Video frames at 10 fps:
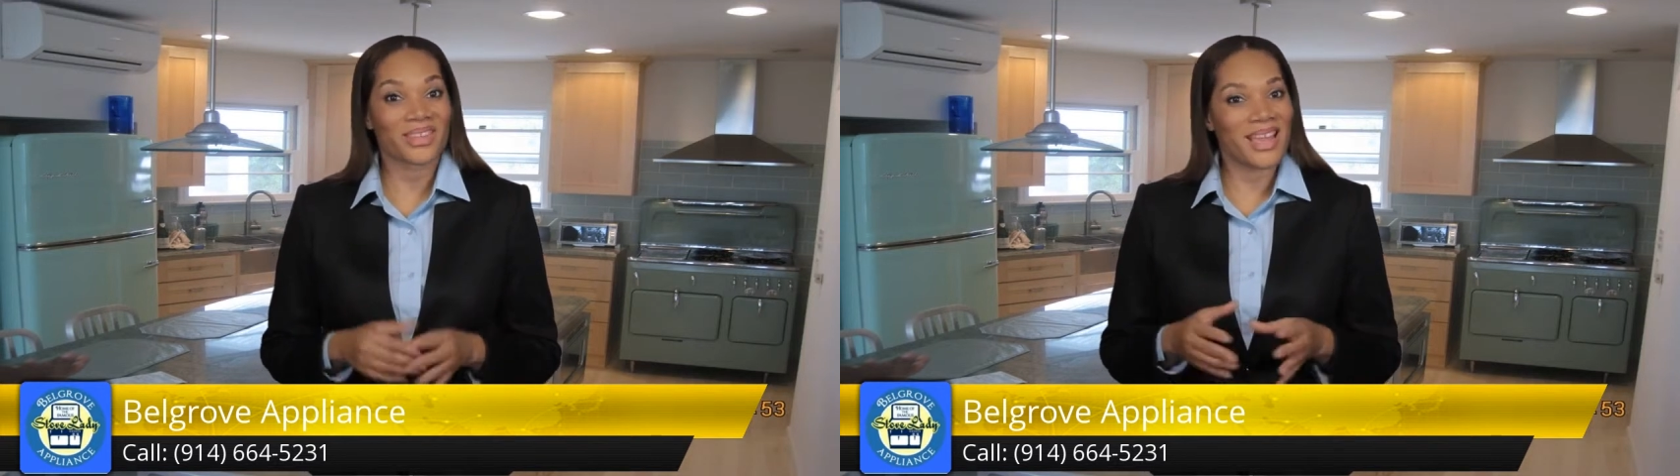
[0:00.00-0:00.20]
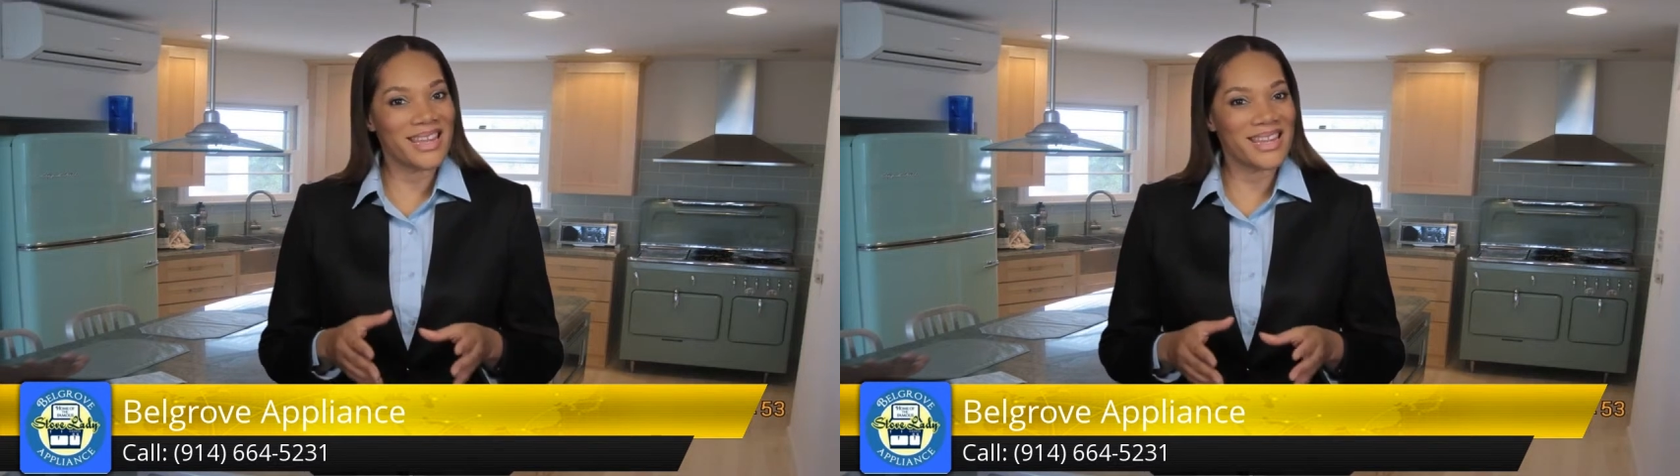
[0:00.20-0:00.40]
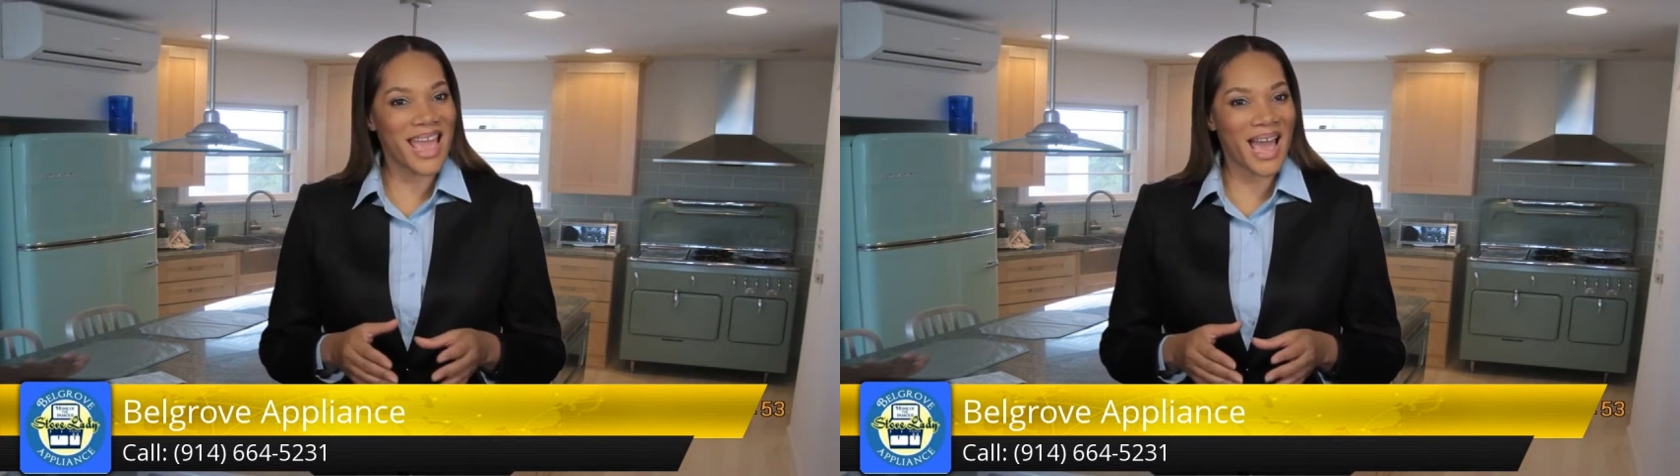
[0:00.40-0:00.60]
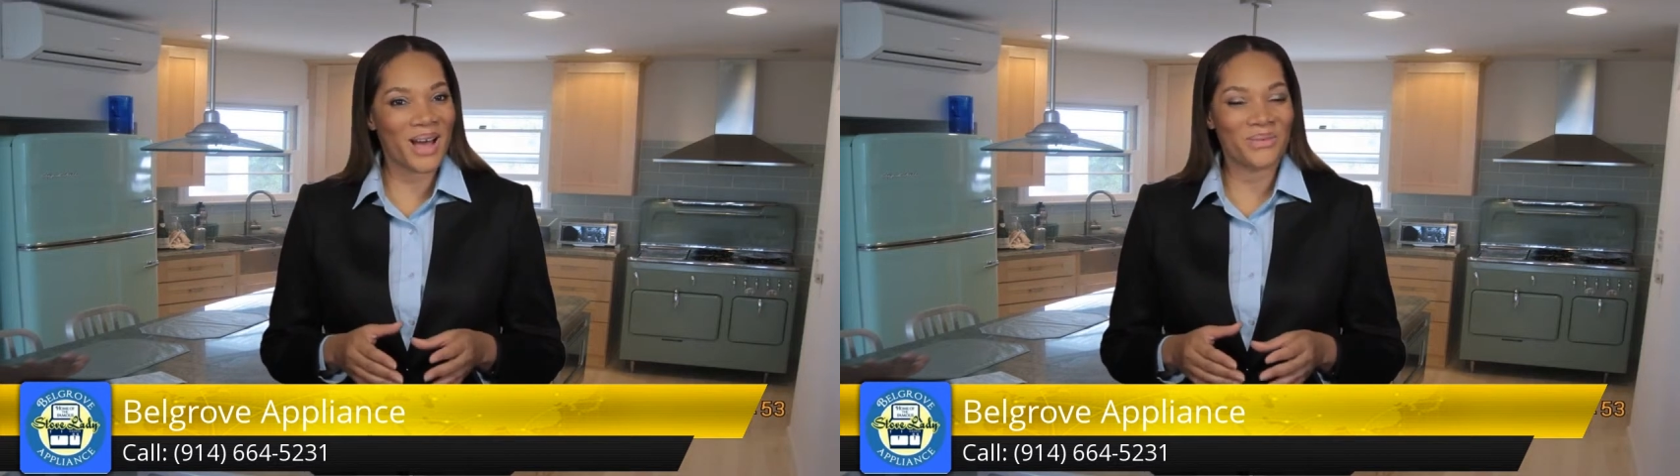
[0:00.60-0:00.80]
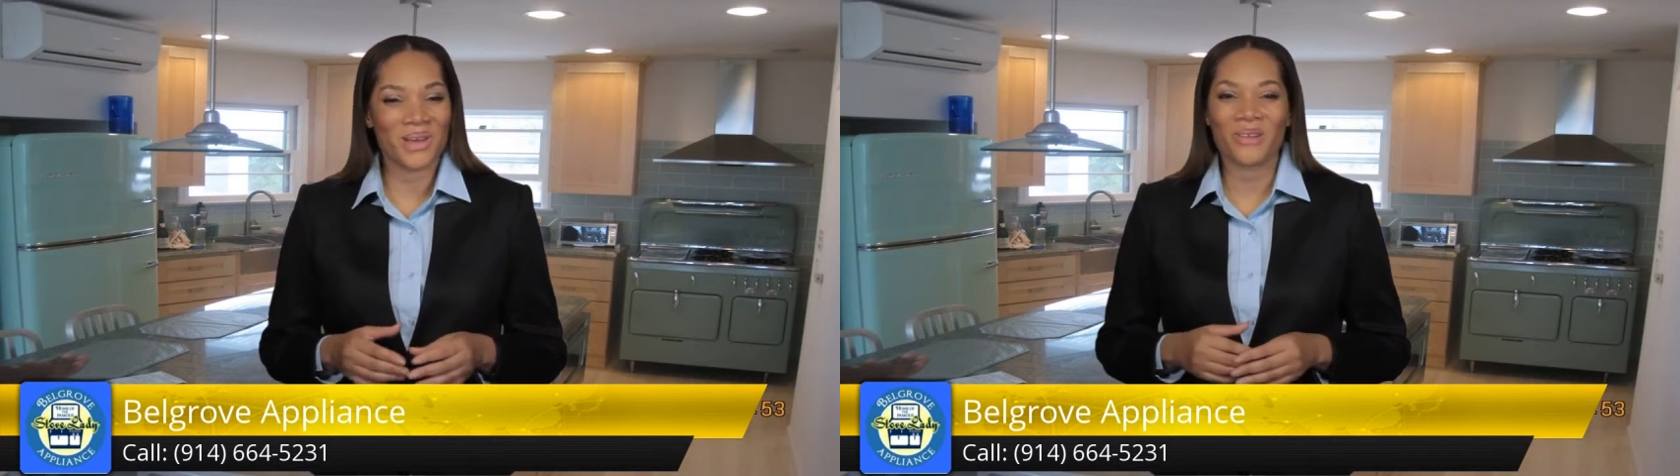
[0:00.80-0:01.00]
And
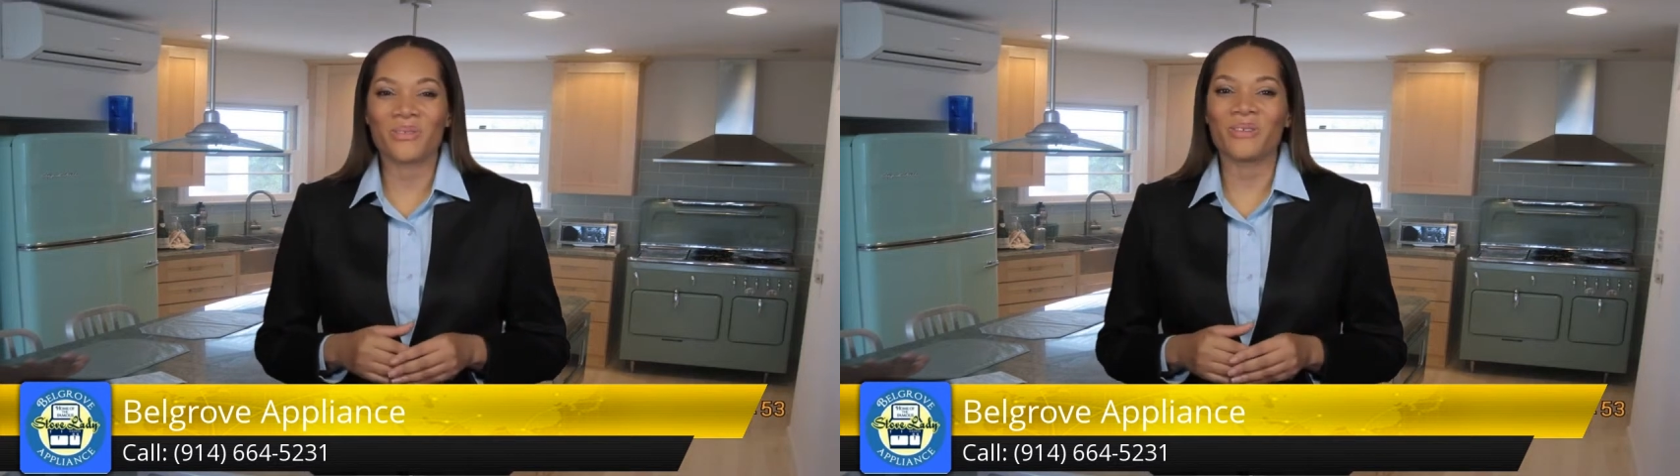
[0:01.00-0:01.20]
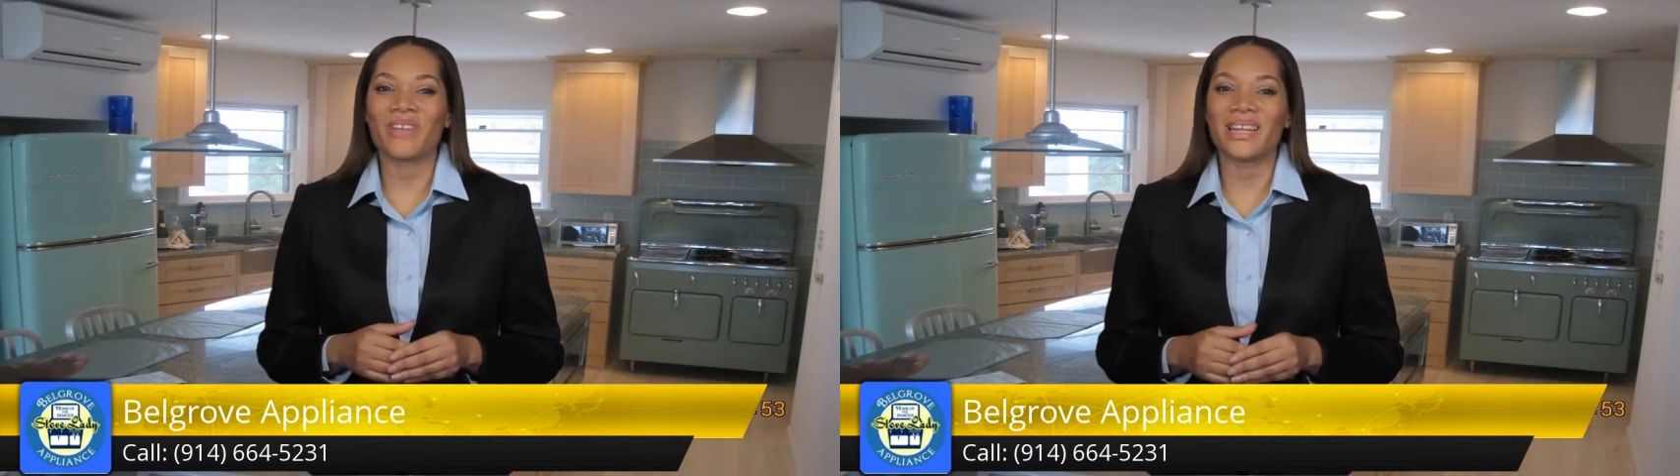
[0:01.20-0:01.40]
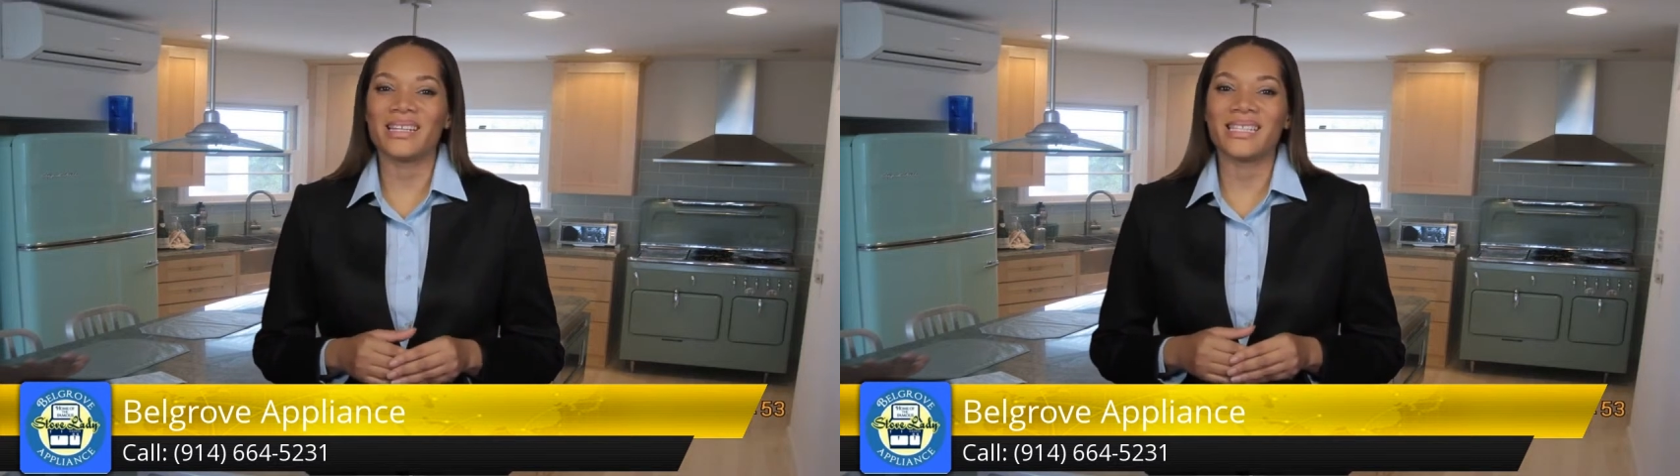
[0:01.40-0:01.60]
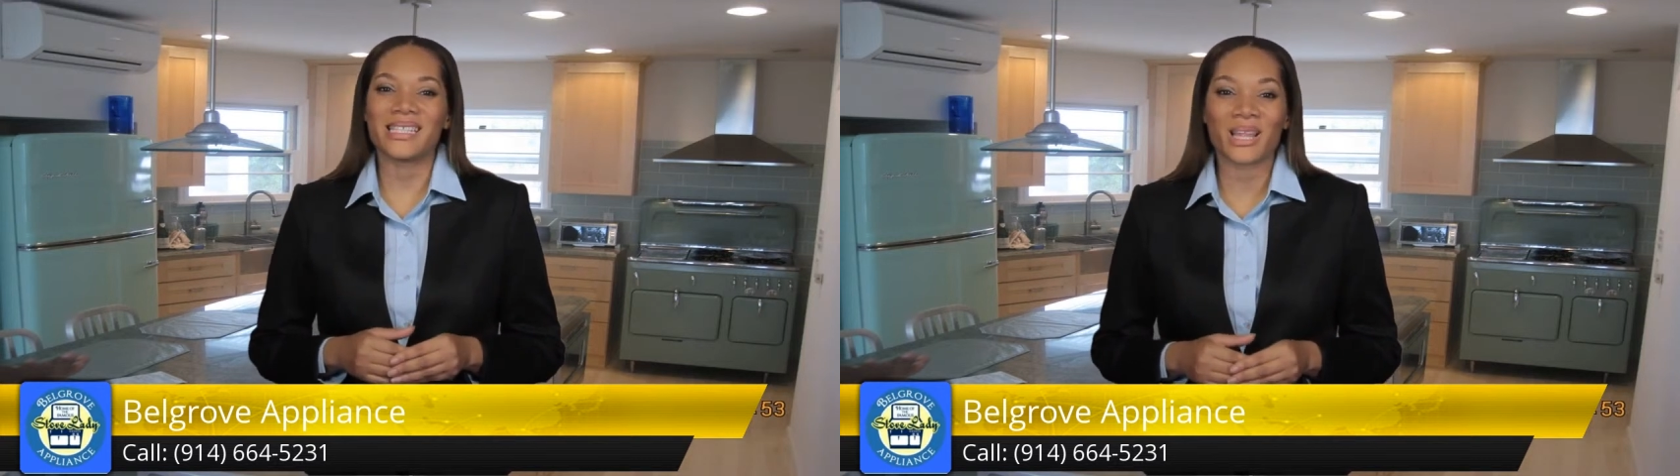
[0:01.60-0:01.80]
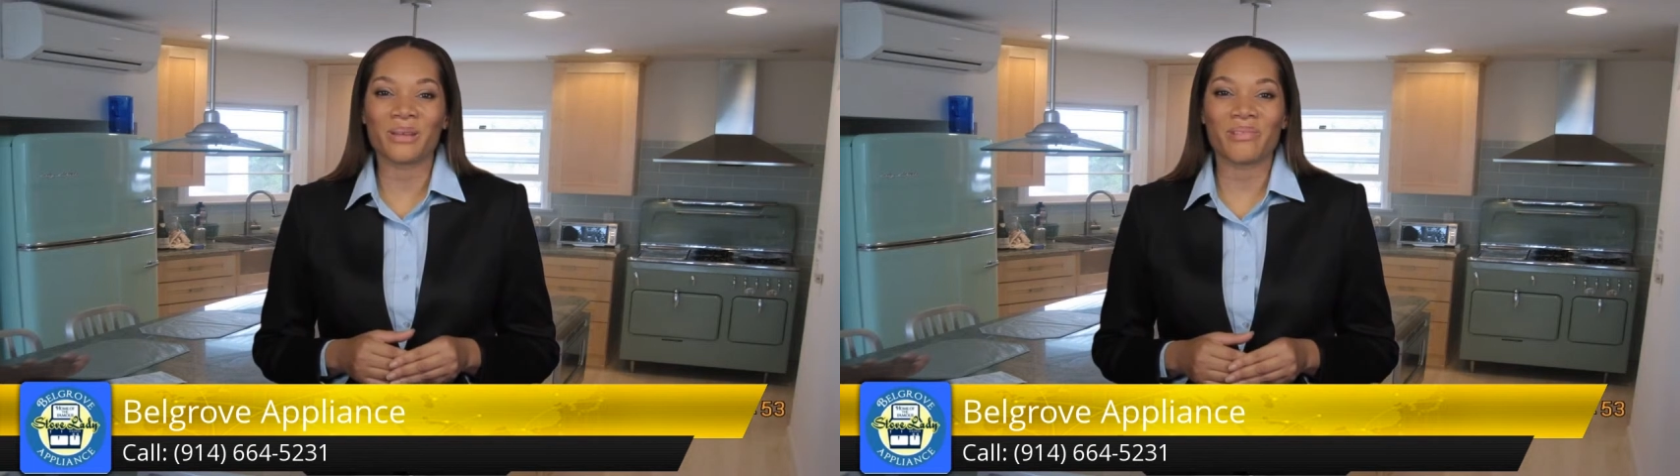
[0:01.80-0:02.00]
now we're ready to
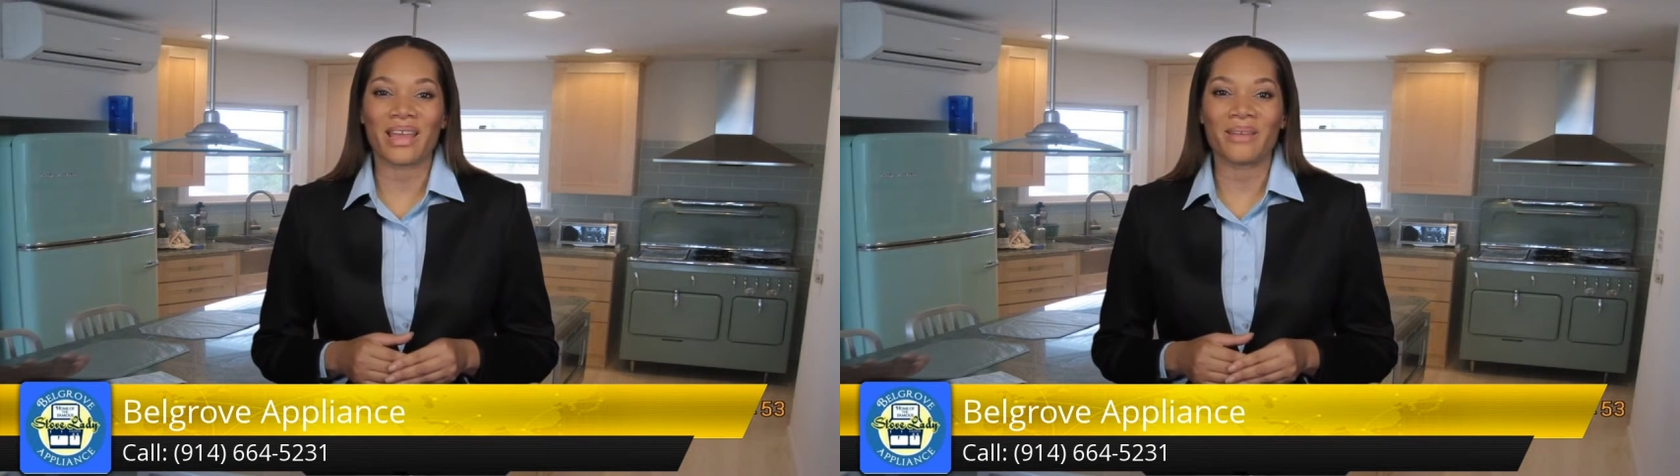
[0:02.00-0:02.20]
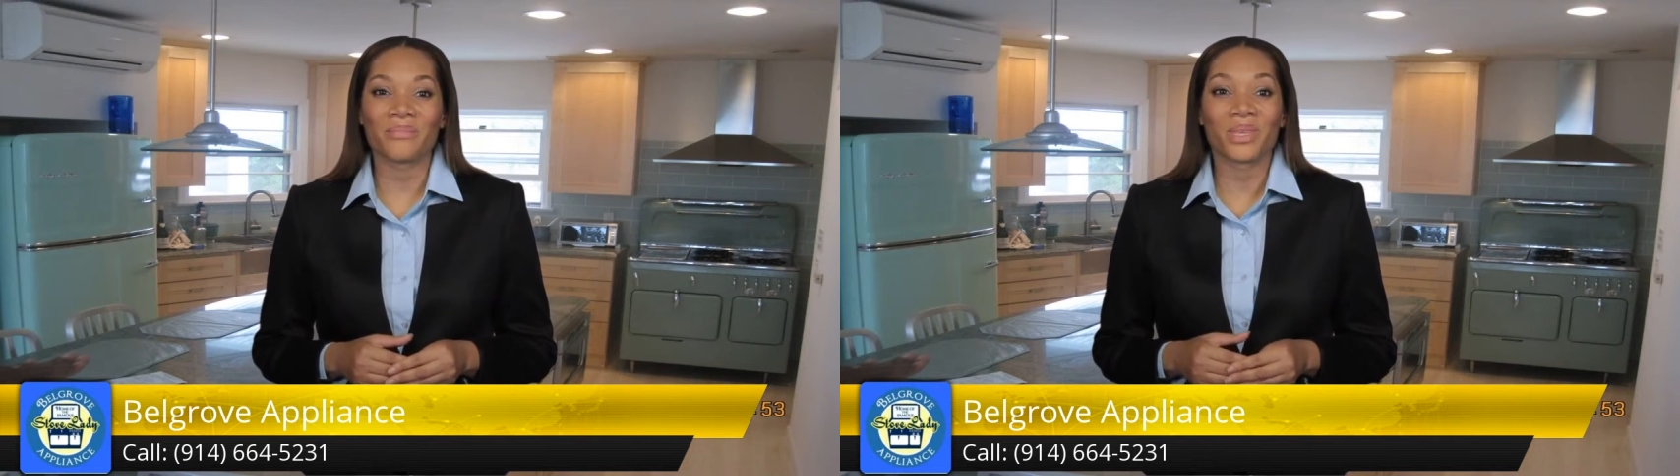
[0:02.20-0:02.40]
celebrate